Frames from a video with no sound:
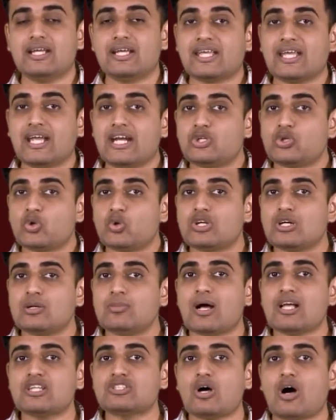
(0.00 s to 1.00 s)
Here total
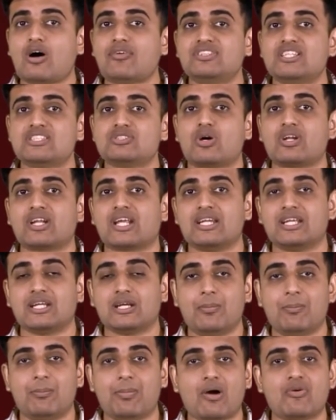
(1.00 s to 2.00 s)
mass of this organic
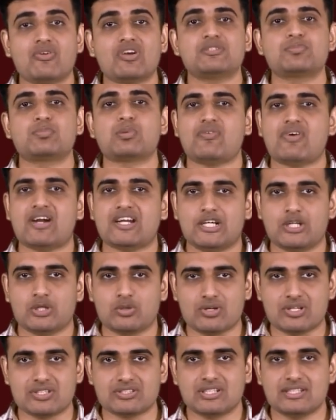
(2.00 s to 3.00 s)
compound is provided
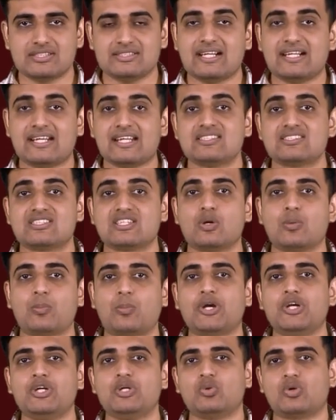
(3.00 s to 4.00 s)
to us, that is
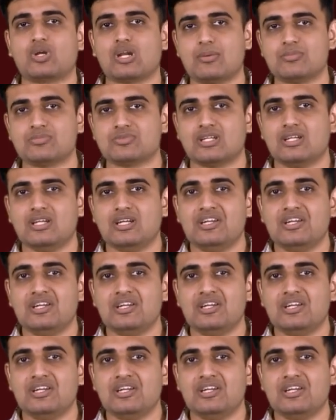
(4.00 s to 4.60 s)
0.2 grams.